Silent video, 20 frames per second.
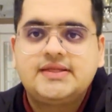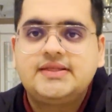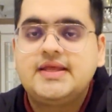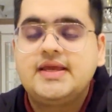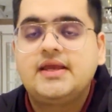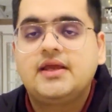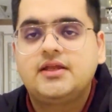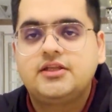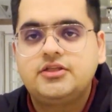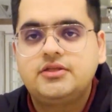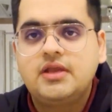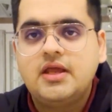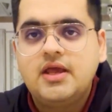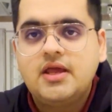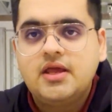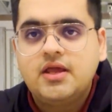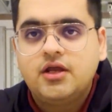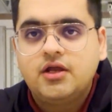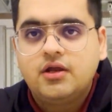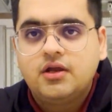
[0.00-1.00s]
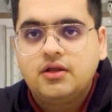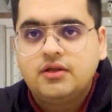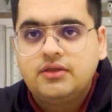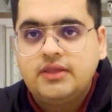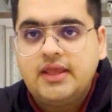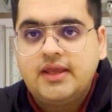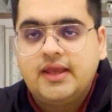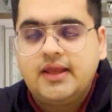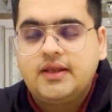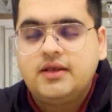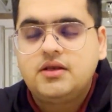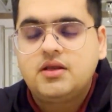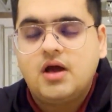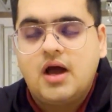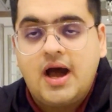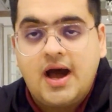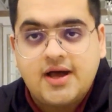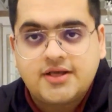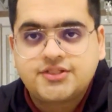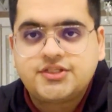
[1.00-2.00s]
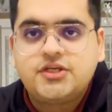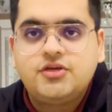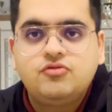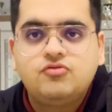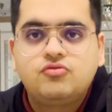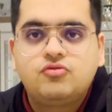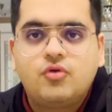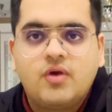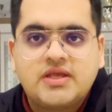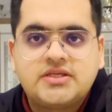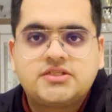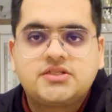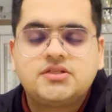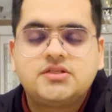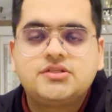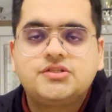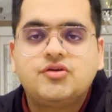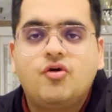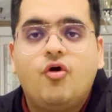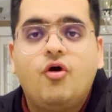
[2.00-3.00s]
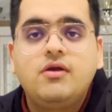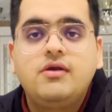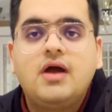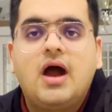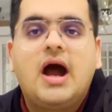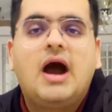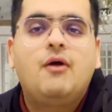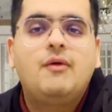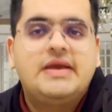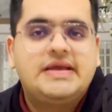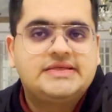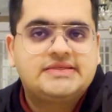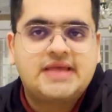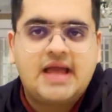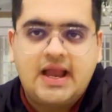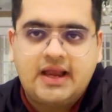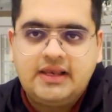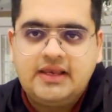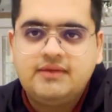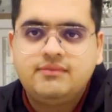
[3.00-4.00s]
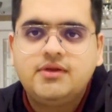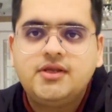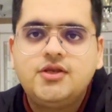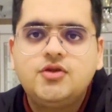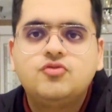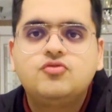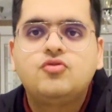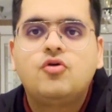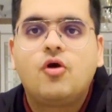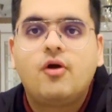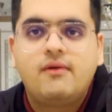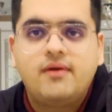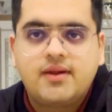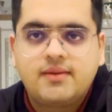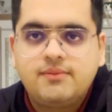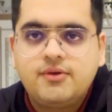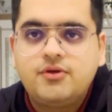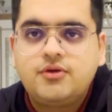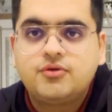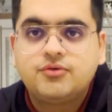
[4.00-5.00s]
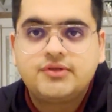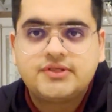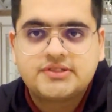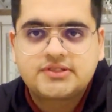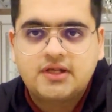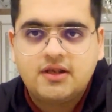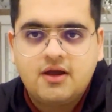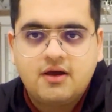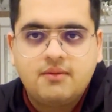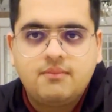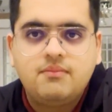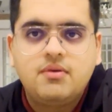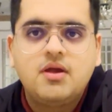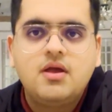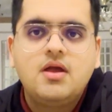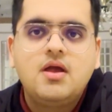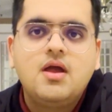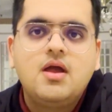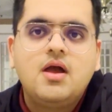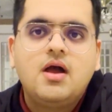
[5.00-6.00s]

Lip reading: They can ask you questions on how exactly will you contribute to this club.